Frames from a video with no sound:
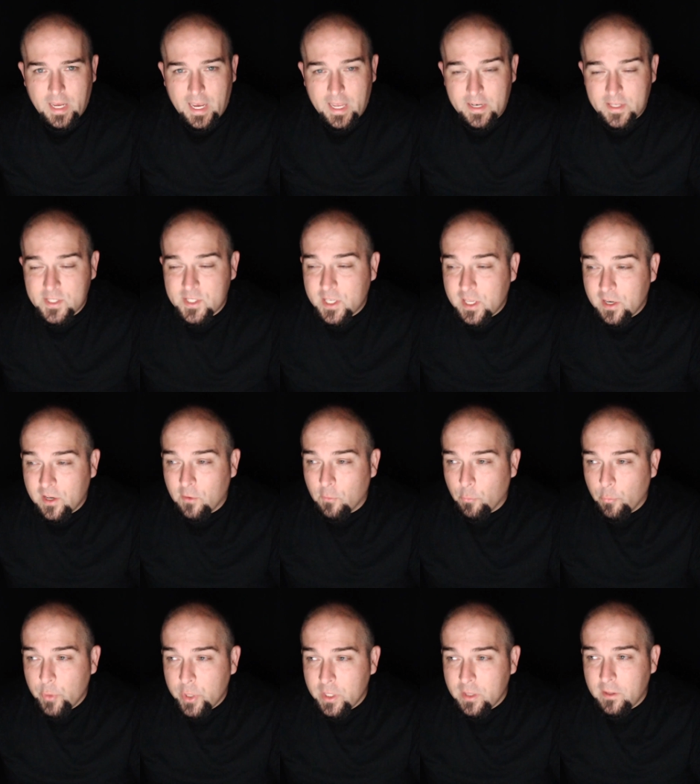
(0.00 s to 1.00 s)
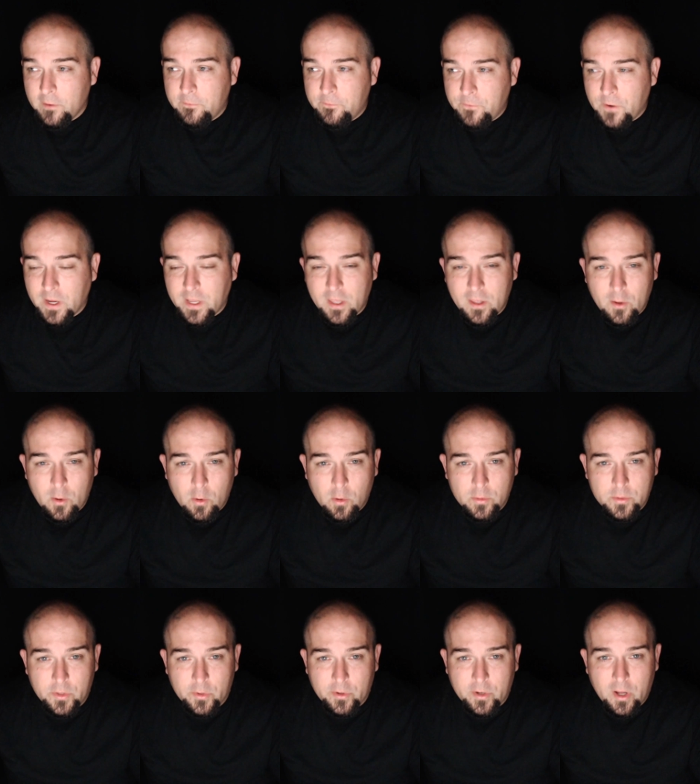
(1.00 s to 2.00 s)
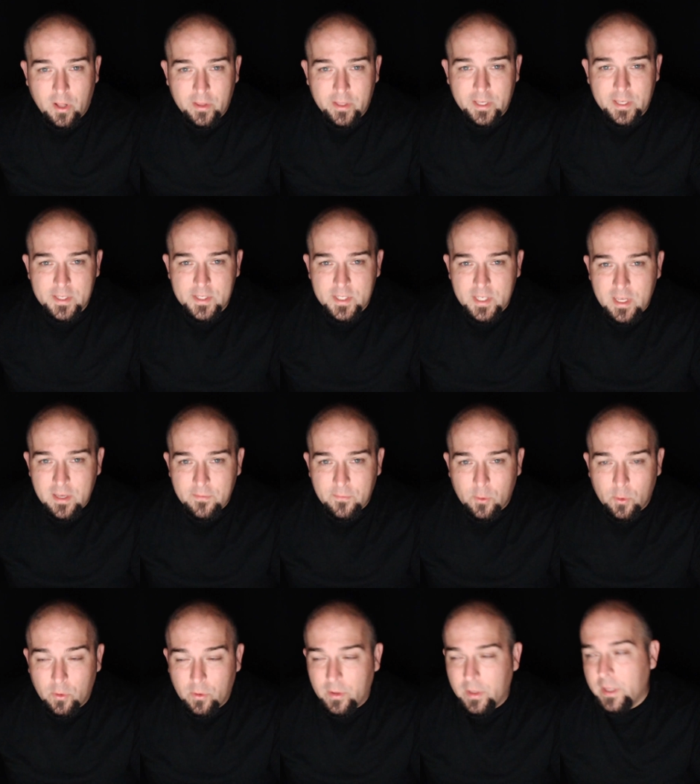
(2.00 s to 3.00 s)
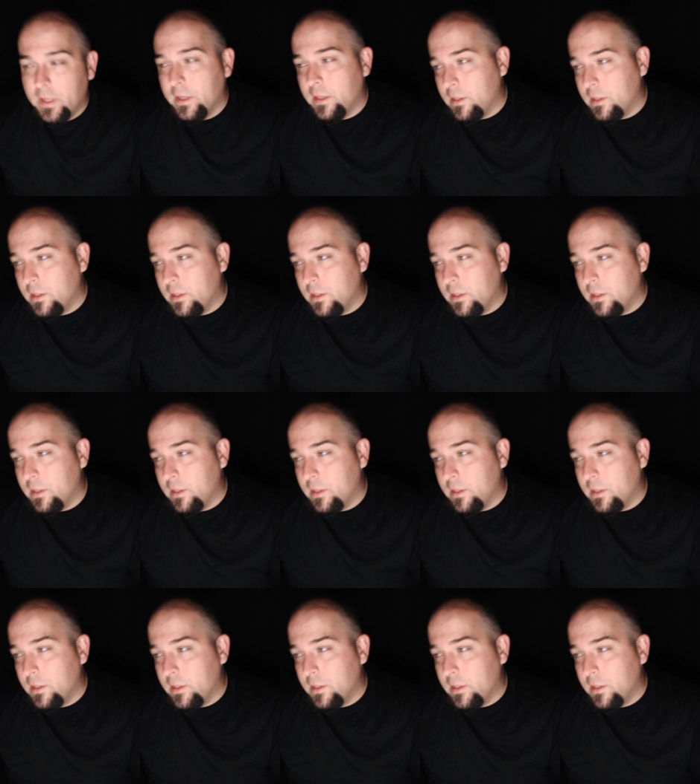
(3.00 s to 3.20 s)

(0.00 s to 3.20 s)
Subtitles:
And it's getting really fucking old. You're calling us evil.